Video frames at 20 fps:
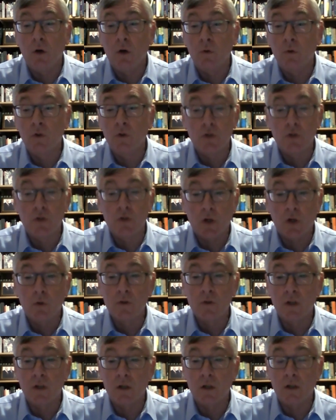
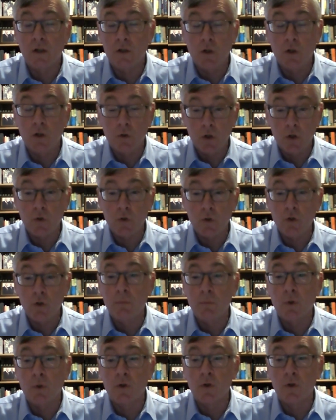controls and no new
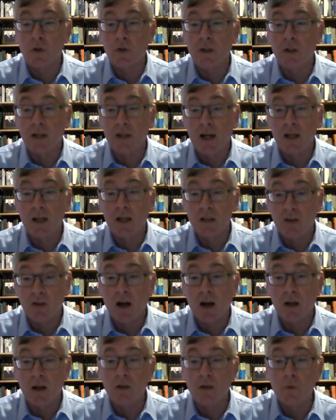border on the island of
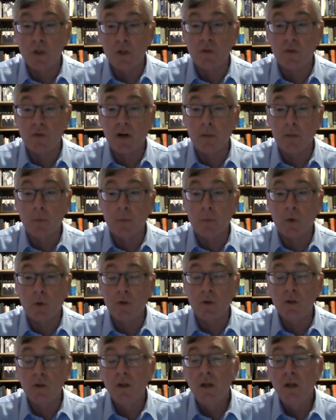Ireland, which is very
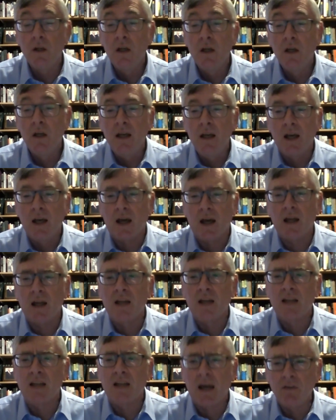important.
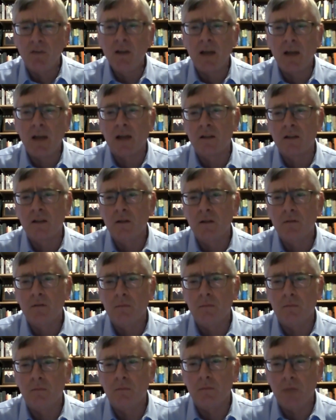And having that
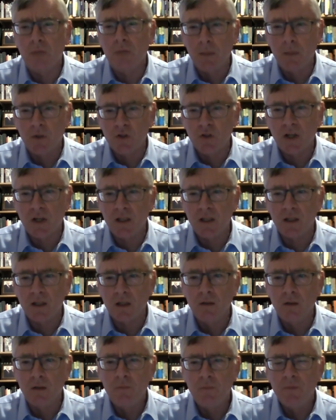minimal trade
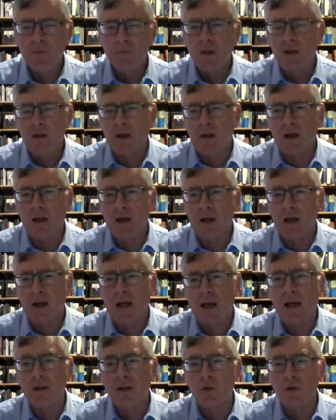deal
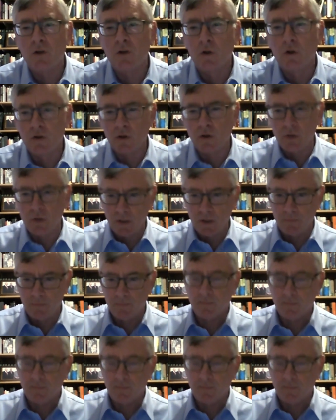and also the